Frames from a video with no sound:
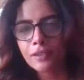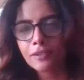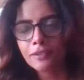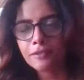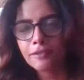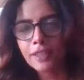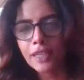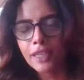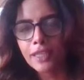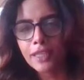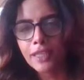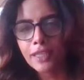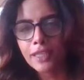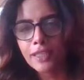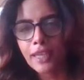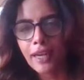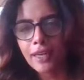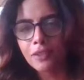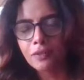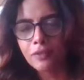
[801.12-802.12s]
kind of
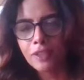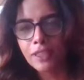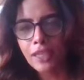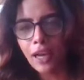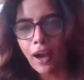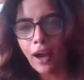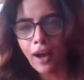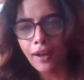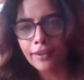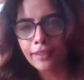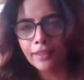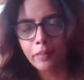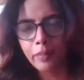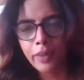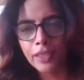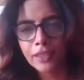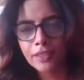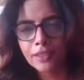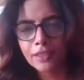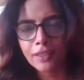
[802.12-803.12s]
edit that we are
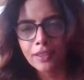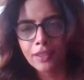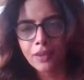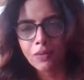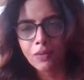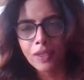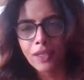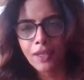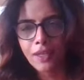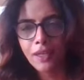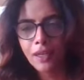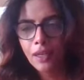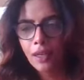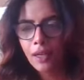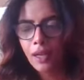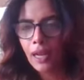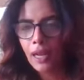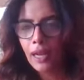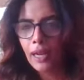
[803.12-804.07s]
the best in the world.